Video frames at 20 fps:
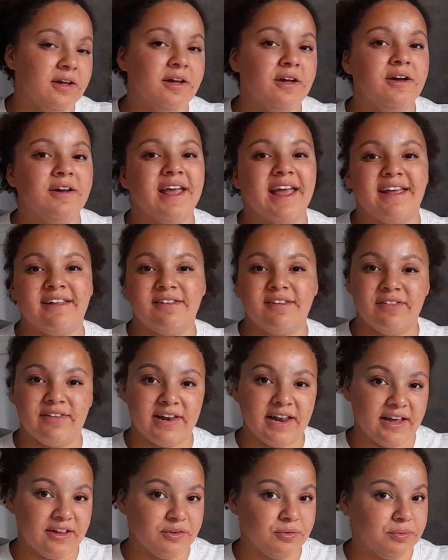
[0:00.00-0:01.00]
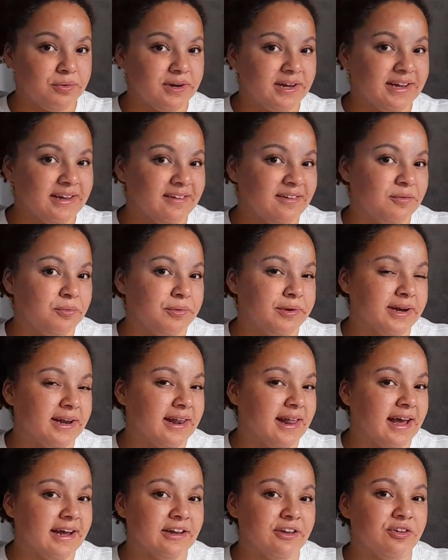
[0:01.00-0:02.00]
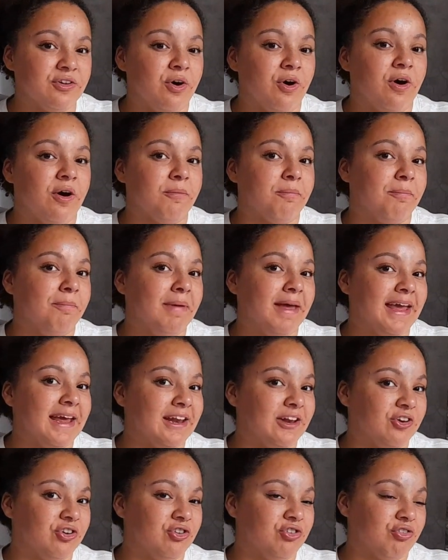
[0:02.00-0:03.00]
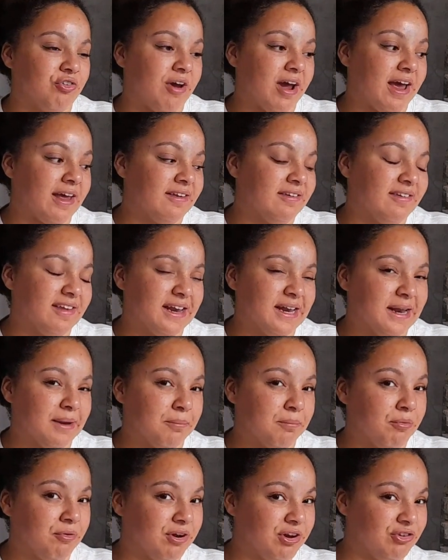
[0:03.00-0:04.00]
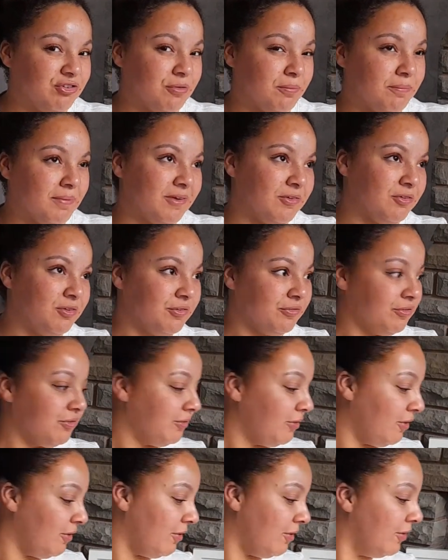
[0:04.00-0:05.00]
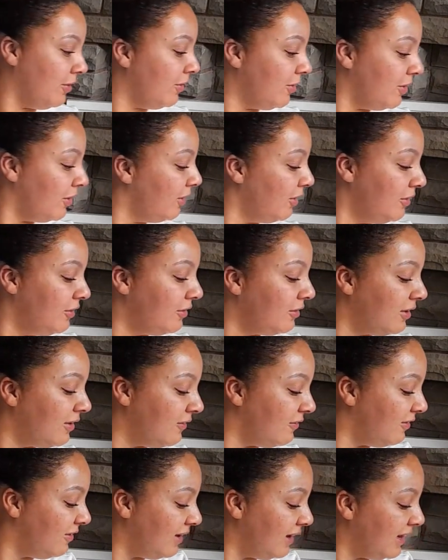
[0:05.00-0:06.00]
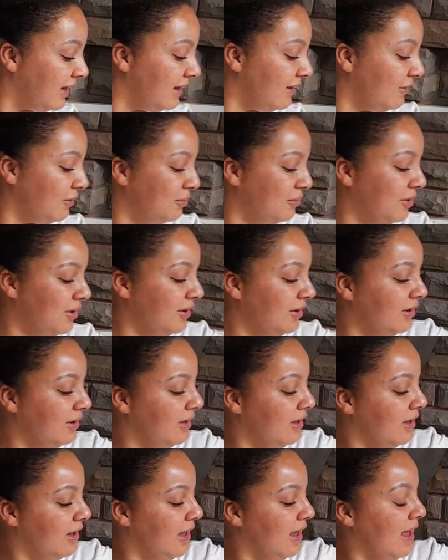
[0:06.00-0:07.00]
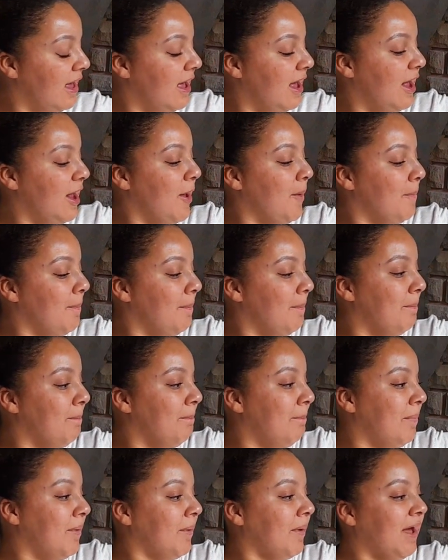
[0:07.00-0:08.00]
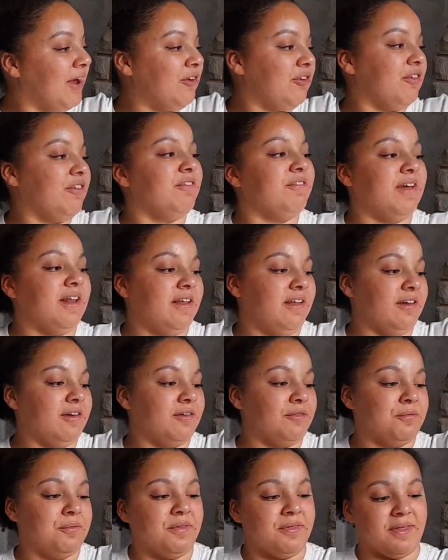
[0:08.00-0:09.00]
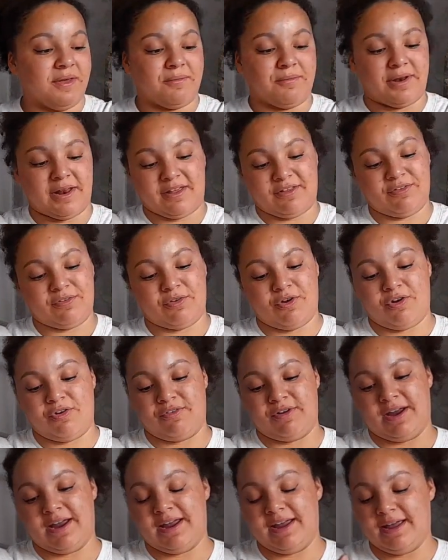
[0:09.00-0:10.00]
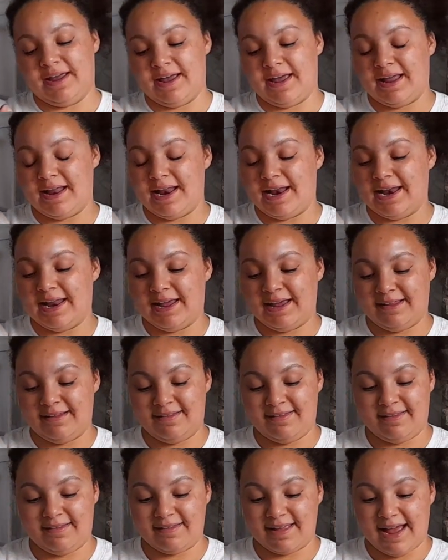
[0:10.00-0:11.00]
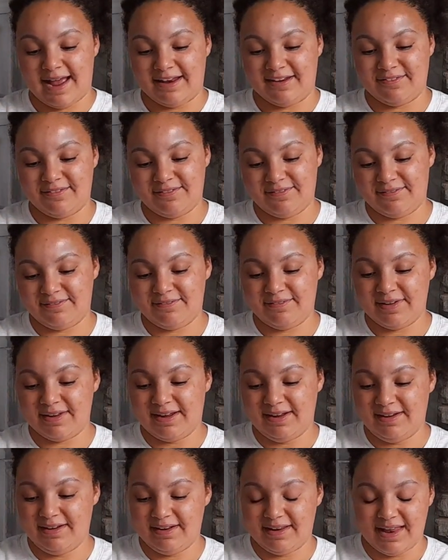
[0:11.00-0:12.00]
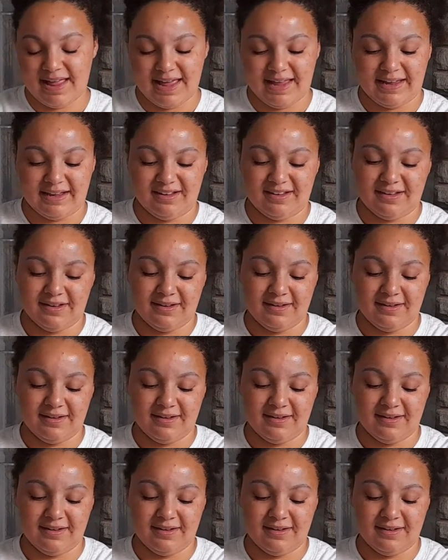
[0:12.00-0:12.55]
Okay, so the next one is one that I saw on Pinterest, and I'm pretty sure most of us have seen this one, but I just fell in love with it when I saw it, and it's this kind of like